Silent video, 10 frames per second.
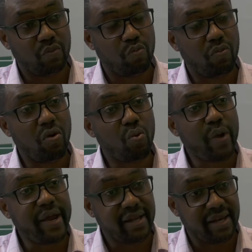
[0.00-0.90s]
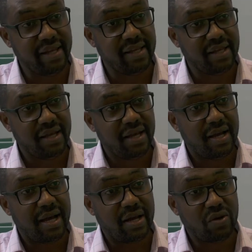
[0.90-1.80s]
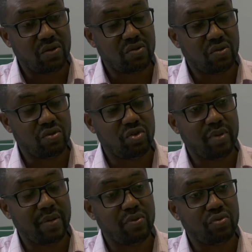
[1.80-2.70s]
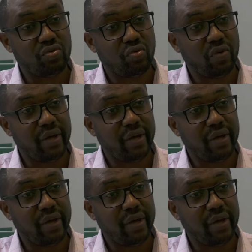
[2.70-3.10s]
more quickly, and also to be able to